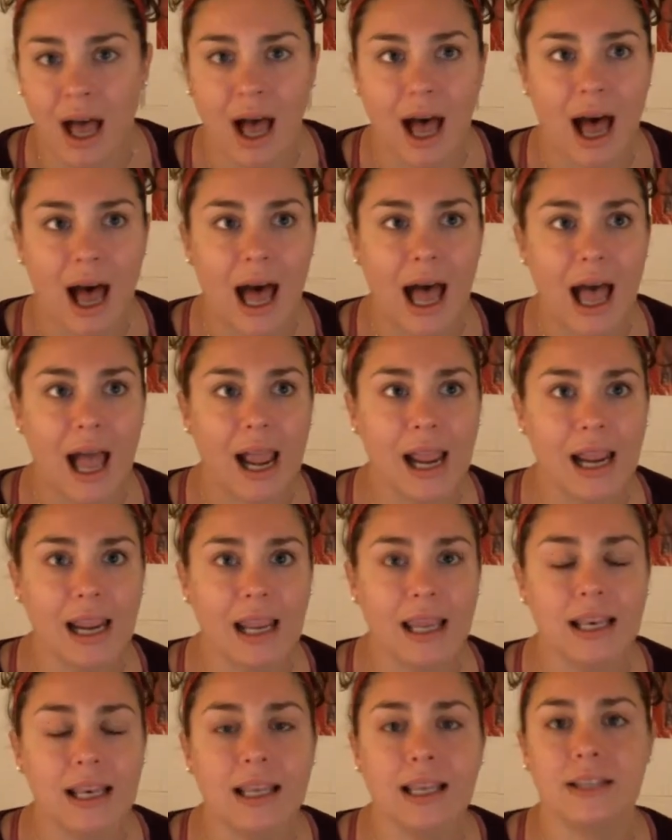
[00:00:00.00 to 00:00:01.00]

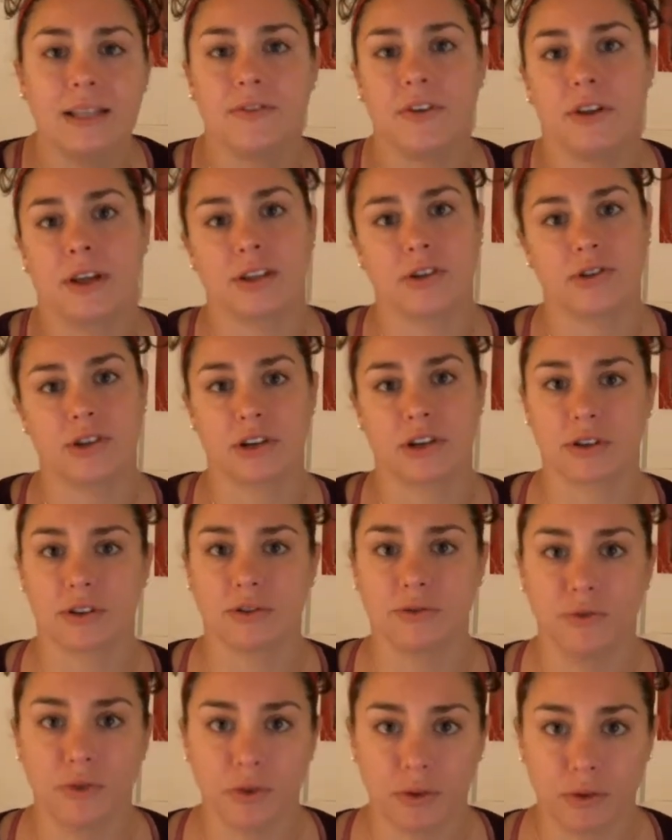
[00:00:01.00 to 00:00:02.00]
I need to feel like there's actually
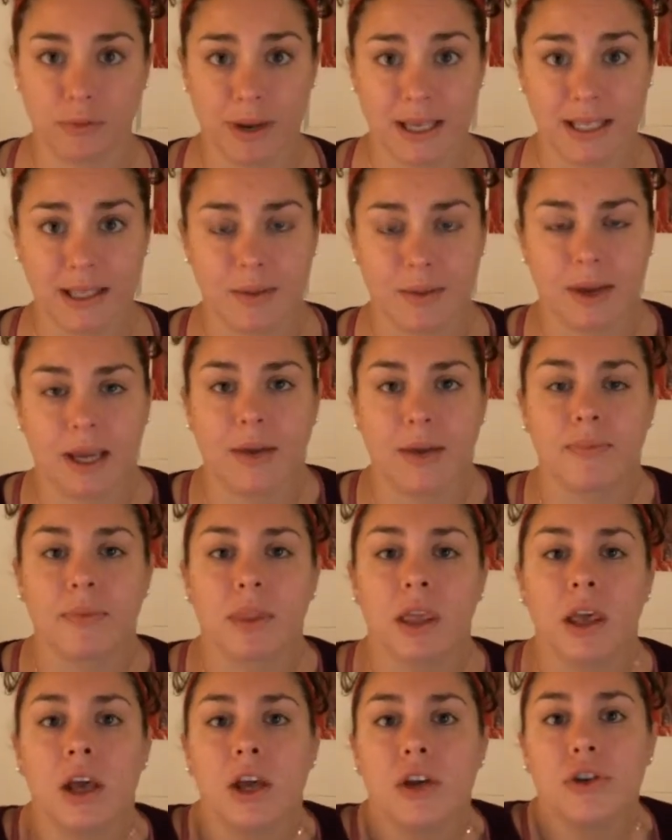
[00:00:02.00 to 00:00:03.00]
food in my stomach.
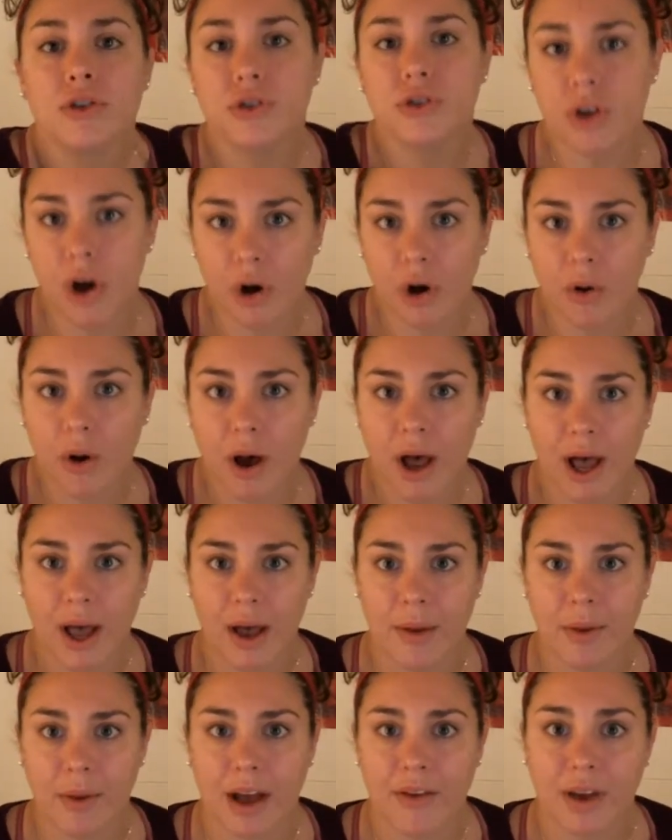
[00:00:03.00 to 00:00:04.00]
So
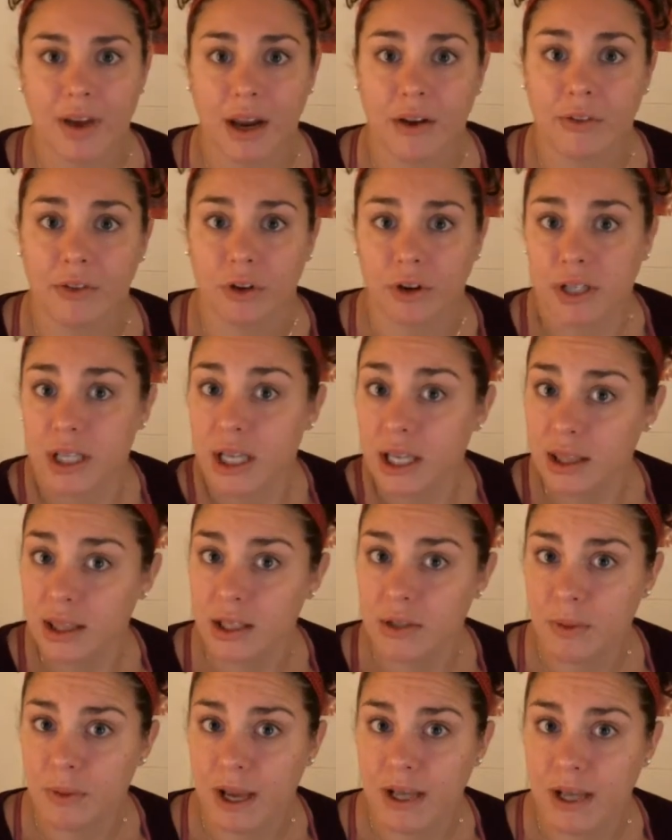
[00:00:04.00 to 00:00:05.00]
I've kind of learned to eat
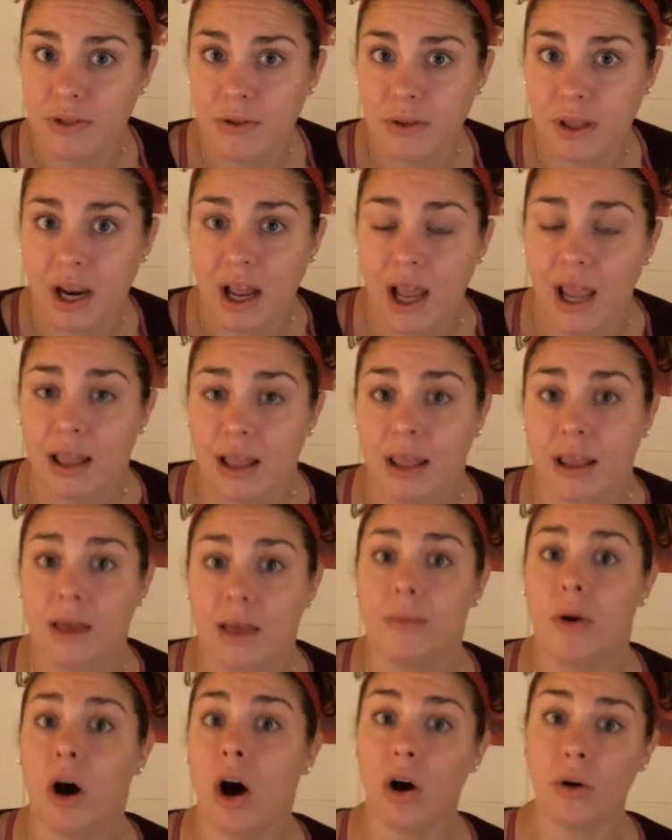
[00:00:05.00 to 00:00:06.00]
this way so that I
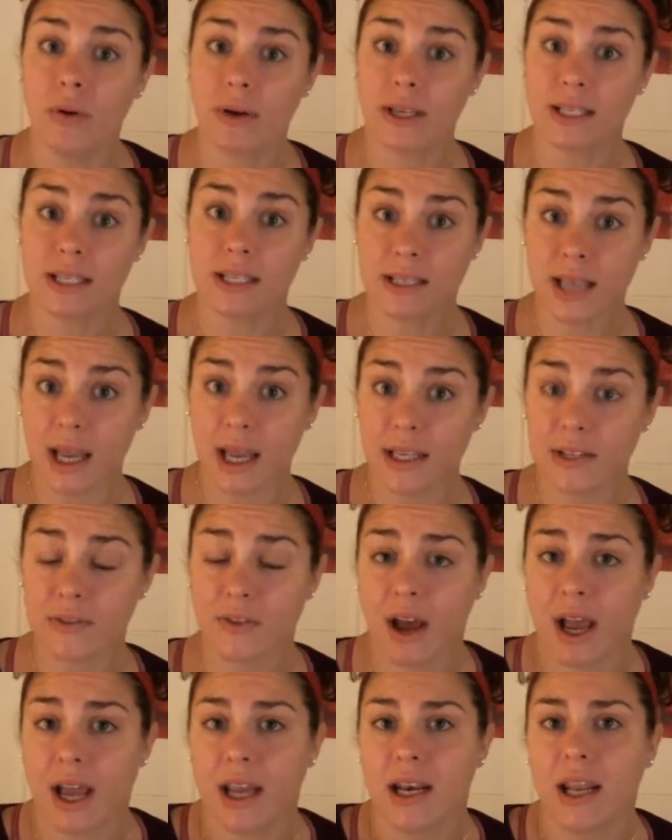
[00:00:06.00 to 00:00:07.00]
am always
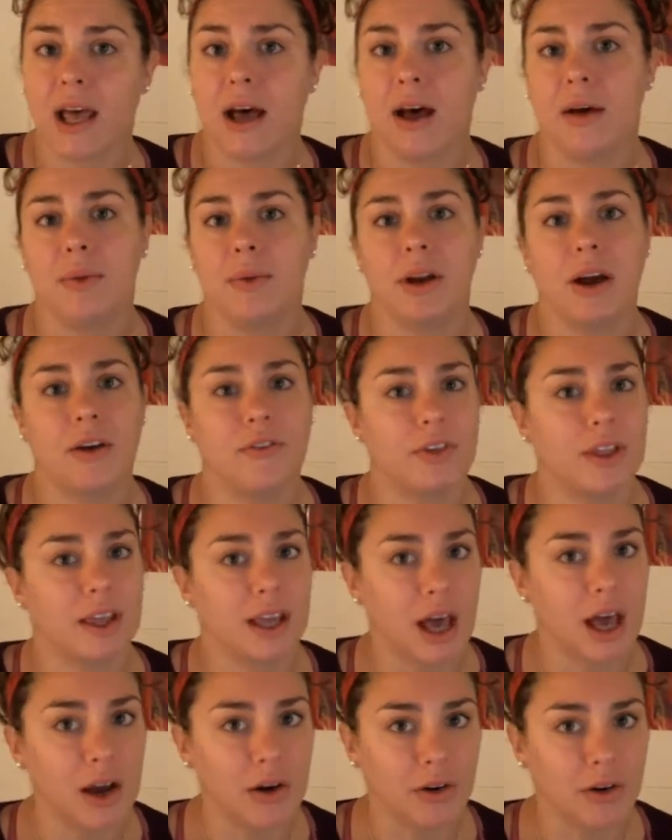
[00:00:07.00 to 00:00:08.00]
satisfied and not feeling
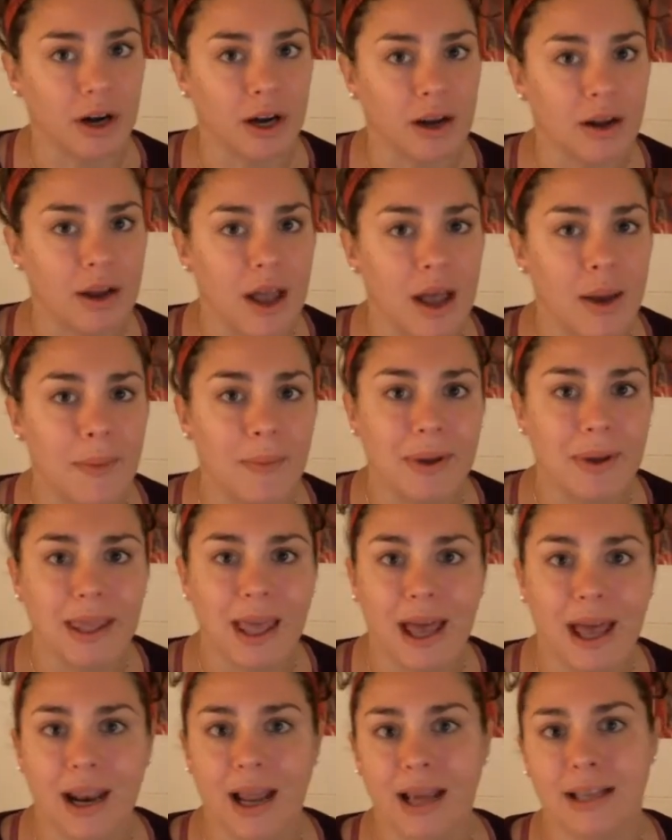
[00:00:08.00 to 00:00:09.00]
hungry, but
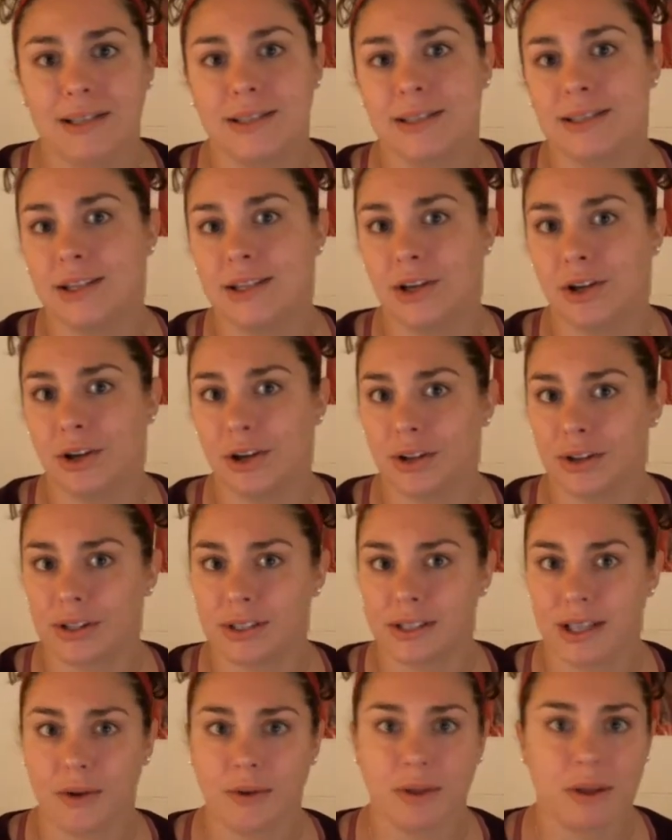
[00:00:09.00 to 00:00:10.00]
yet I still
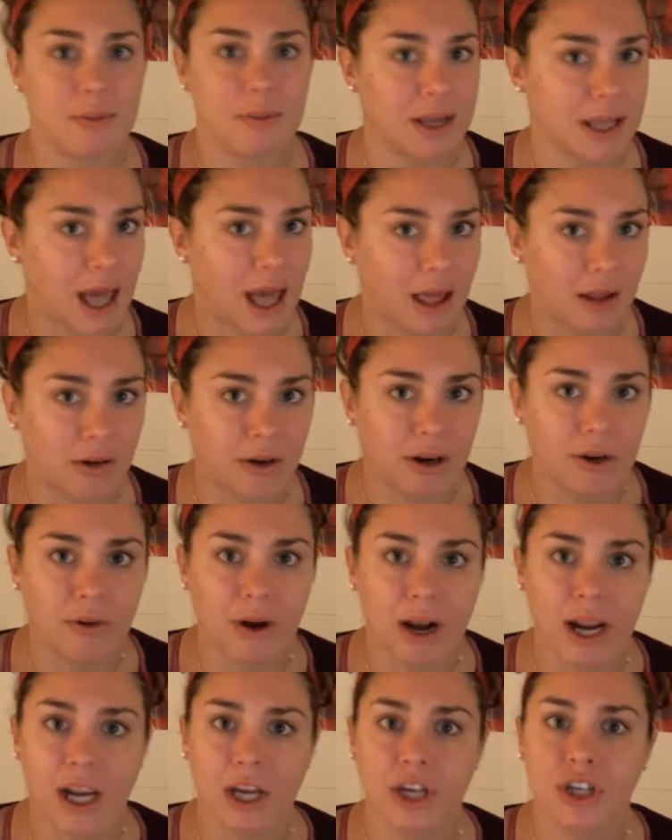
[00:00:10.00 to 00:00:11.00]
stay within my calorie
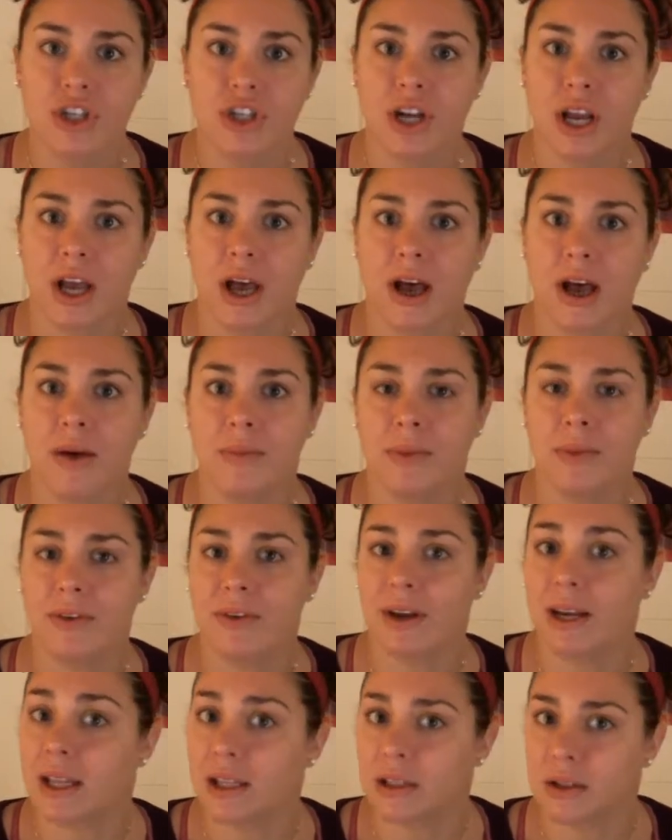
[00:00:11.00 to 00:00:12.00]
range. If
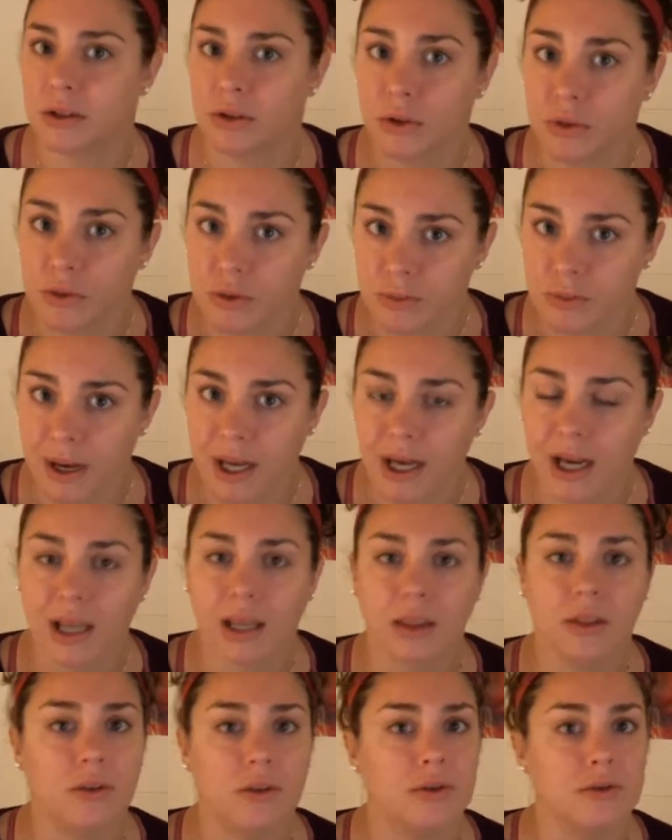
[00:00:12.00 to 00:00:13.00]
I need to lose weight, I
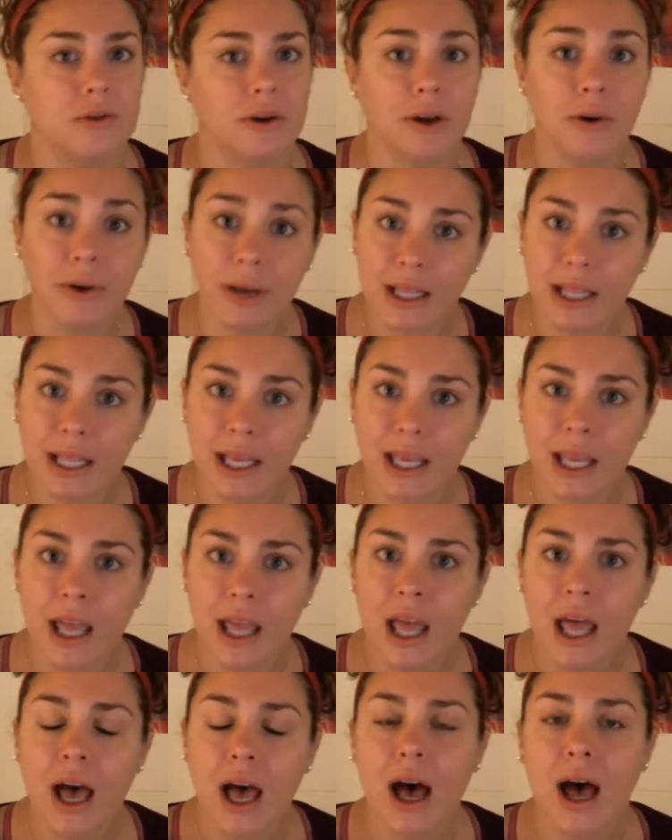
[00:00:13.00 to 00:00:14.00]
can lose weight quickly.
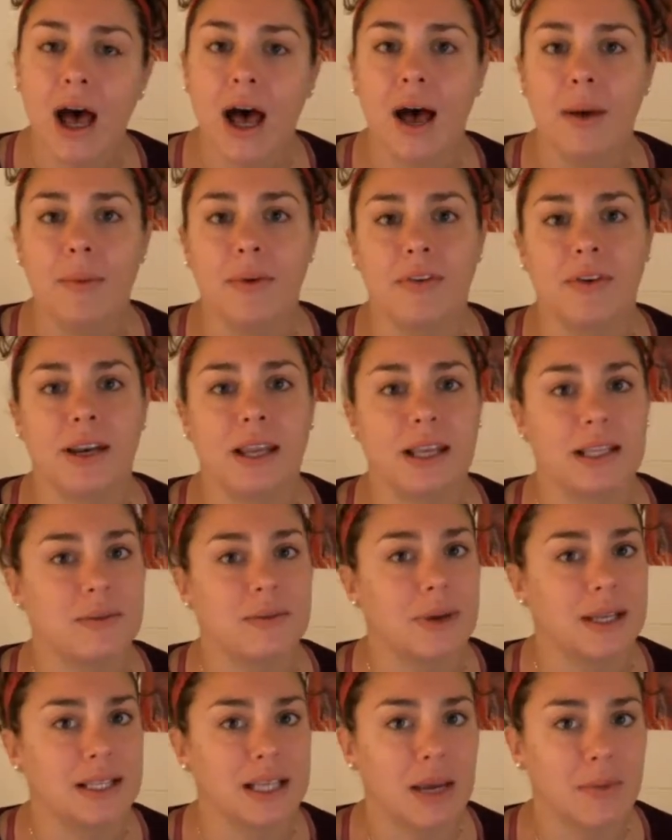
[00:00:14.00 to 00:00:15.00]
If I need to
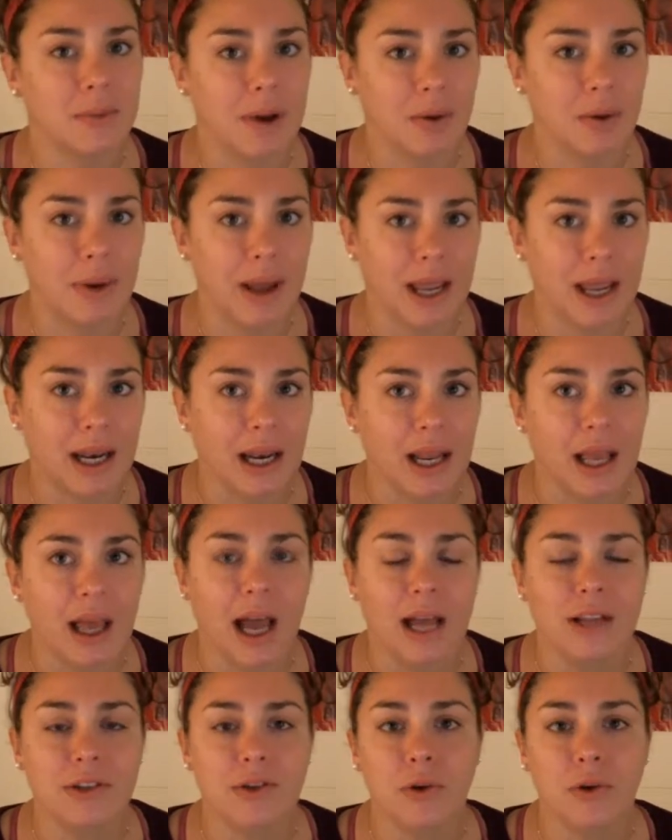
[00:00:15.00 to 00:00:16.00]
maintain my weight,
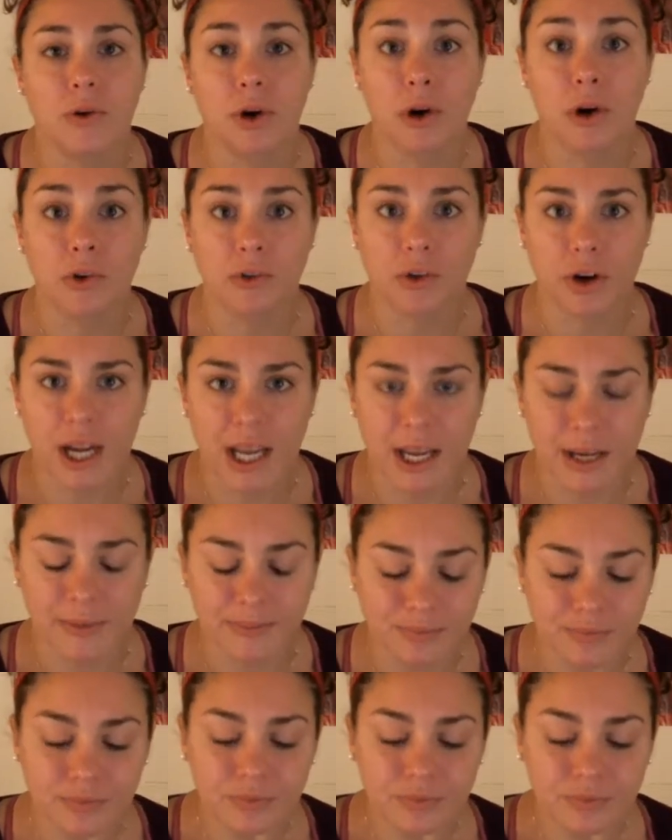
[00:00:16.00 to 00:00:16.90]
I don't overeat.